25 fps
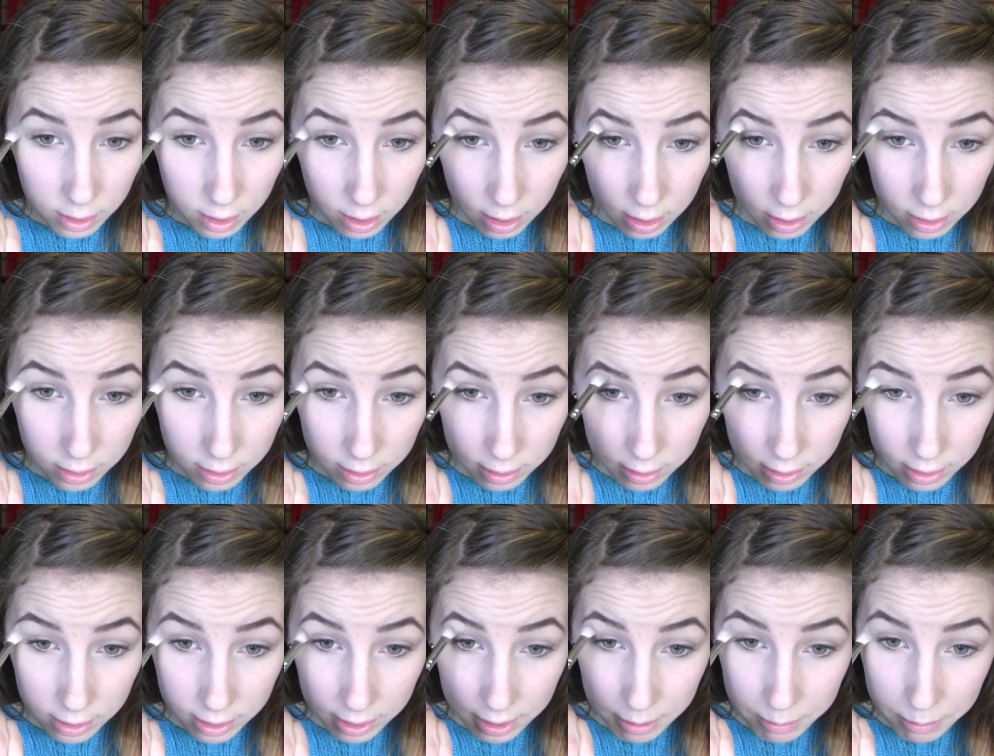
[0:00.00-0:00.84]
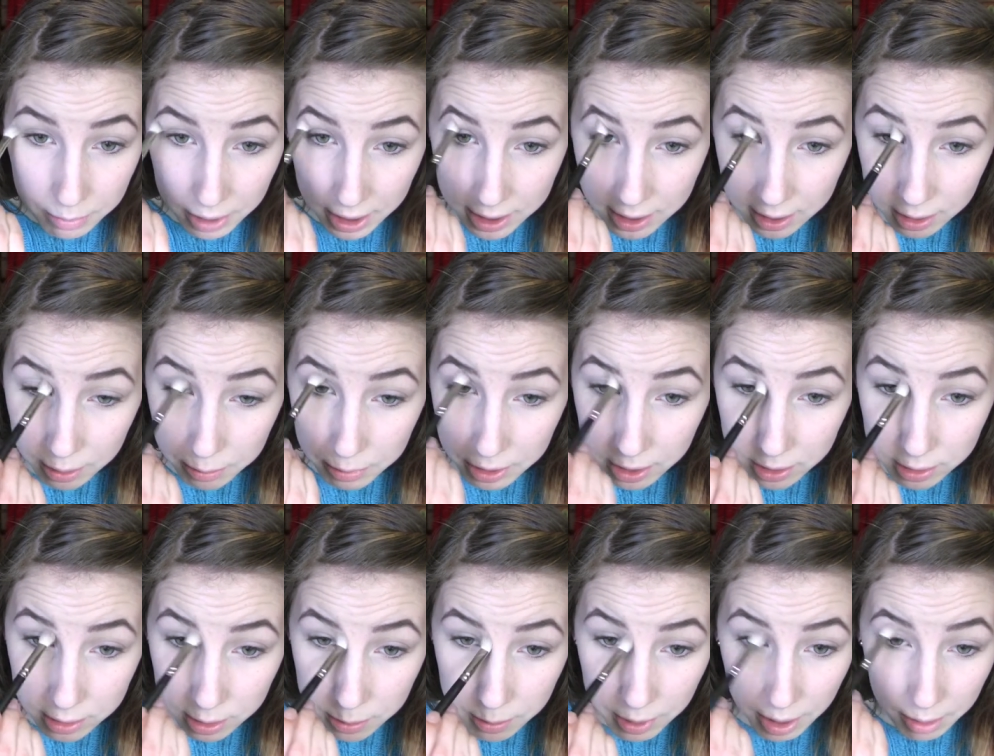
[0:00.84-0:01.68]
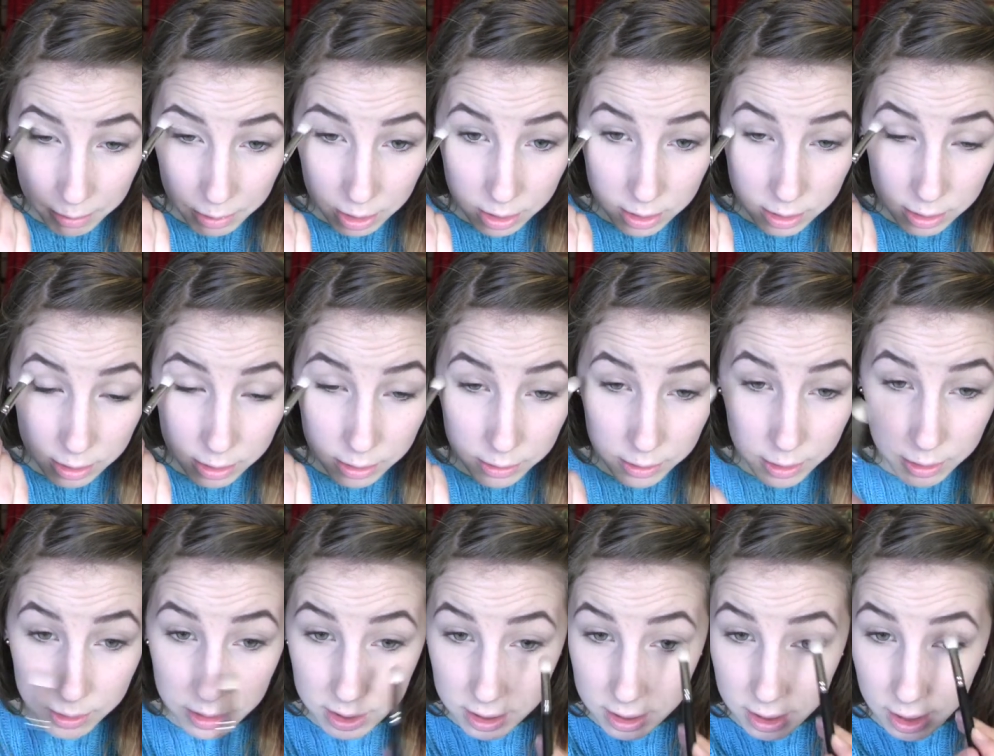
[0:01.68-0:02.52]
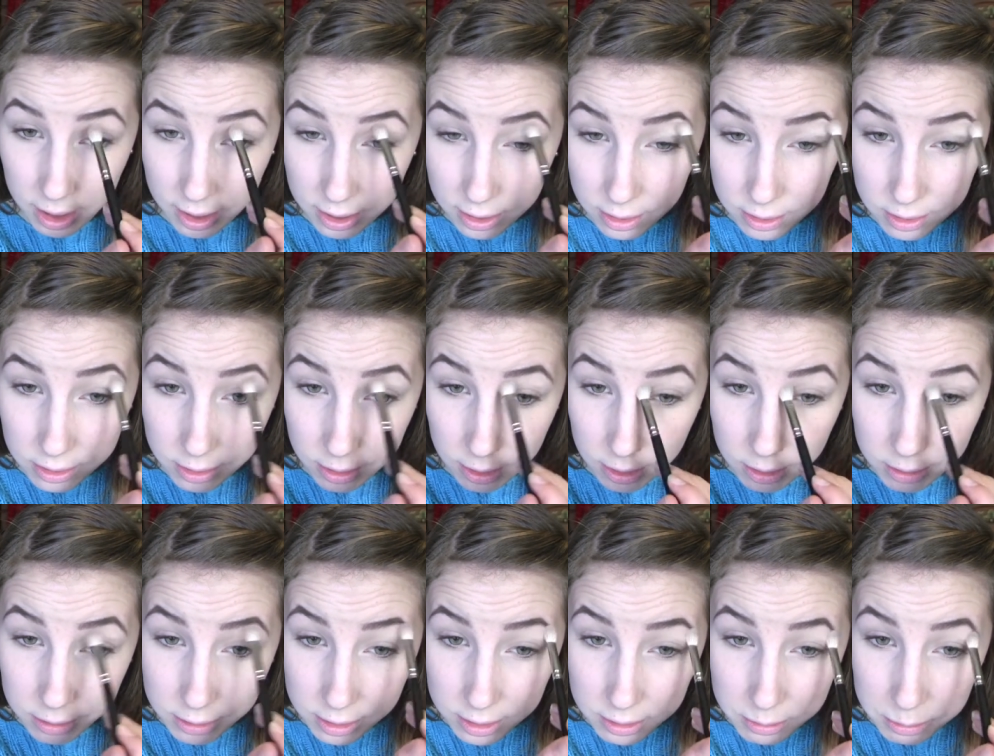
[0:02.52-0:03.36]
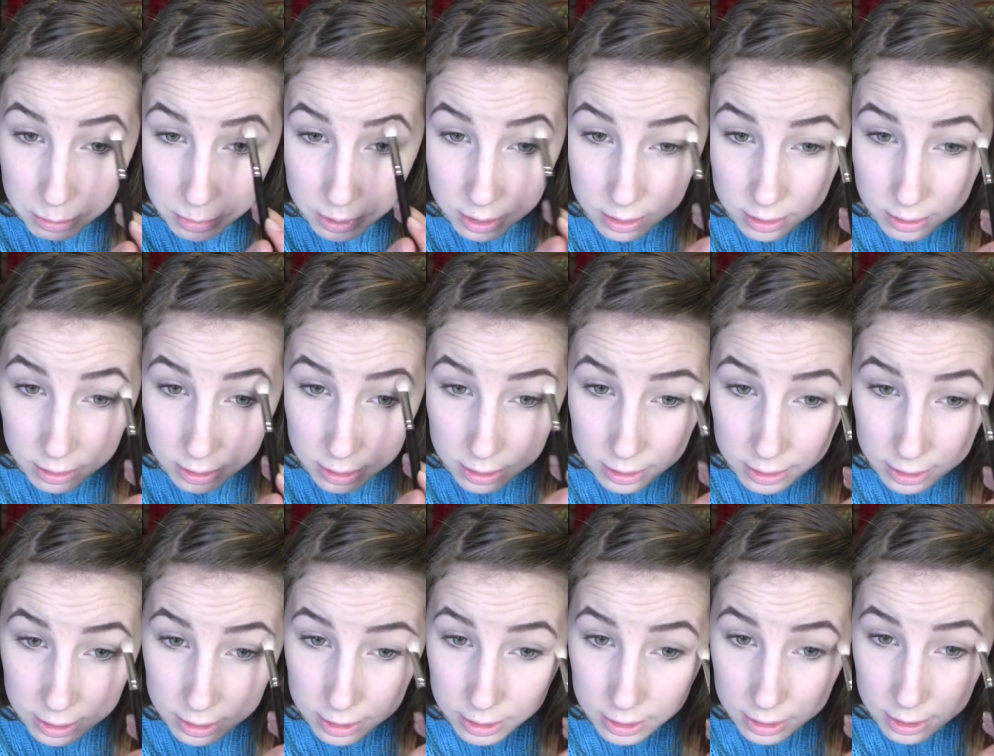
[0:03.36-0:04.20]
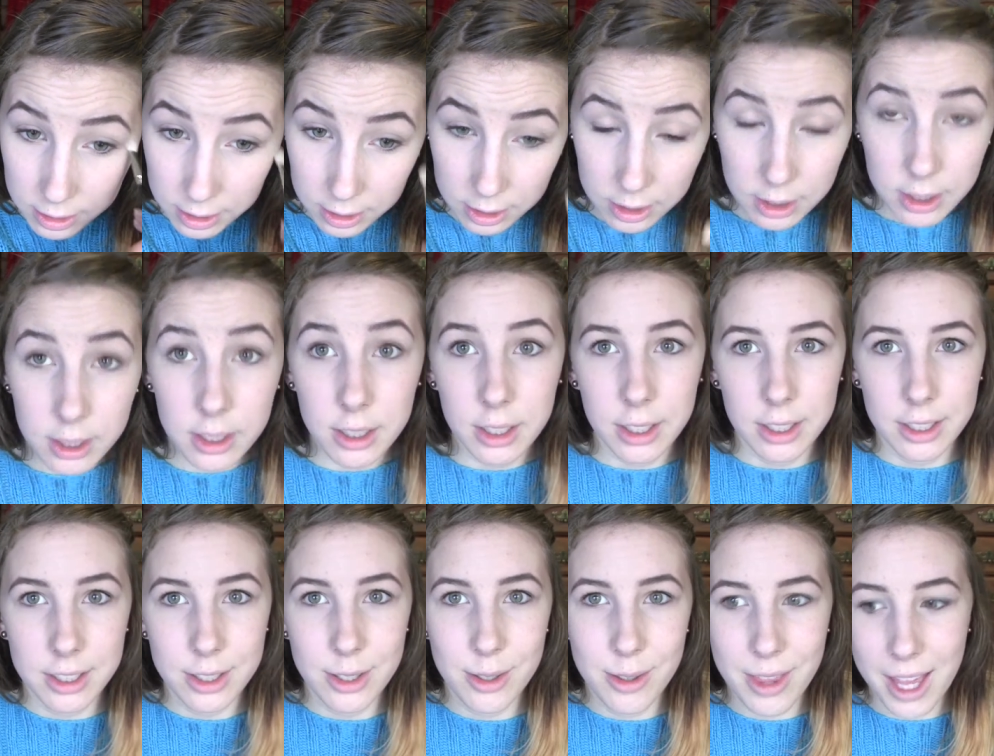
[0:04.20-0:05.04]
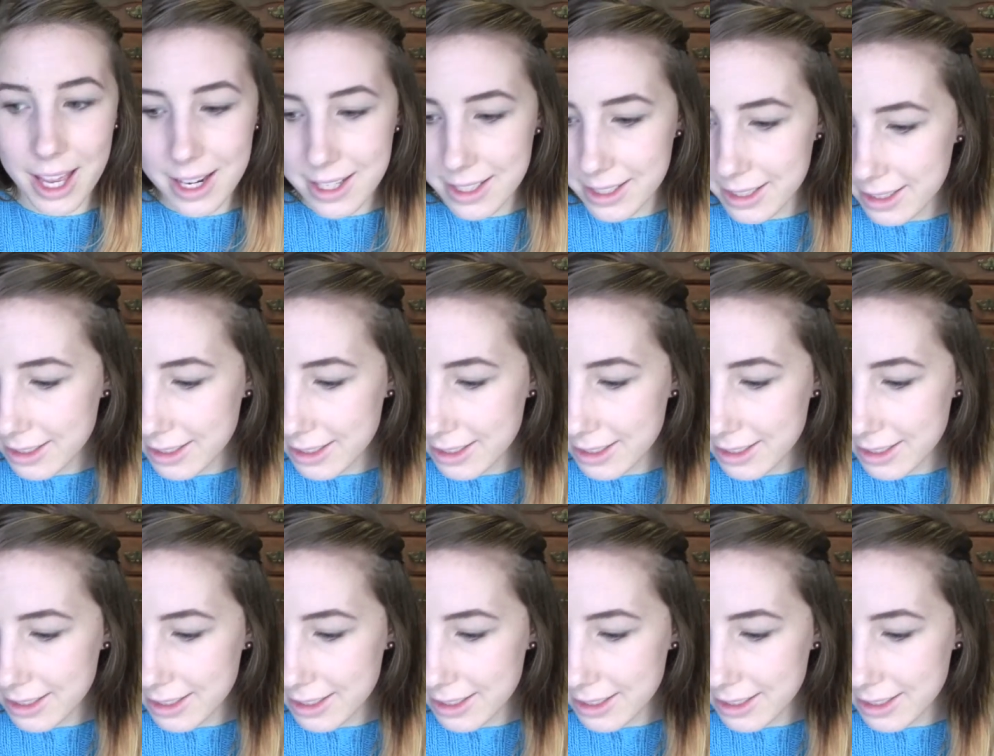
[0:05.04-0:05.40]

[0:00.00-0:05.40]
You know, you can blend a little bit onto your brow bone too if you want. I don't often, but can do that.